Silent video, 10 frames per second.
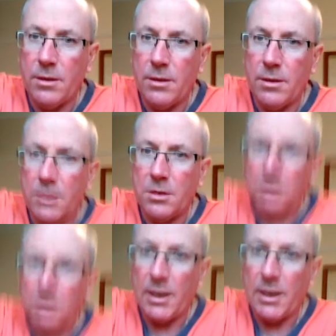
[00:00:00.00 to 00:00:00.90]
It's a
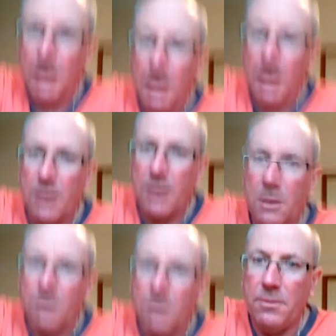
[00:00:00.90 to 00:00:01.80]
two can kit that I
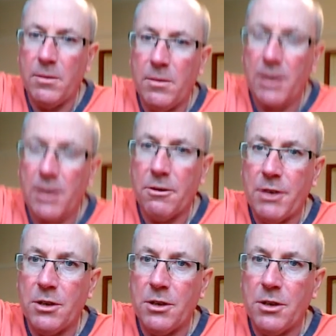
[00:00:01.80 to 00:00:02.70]
got from uh, Creation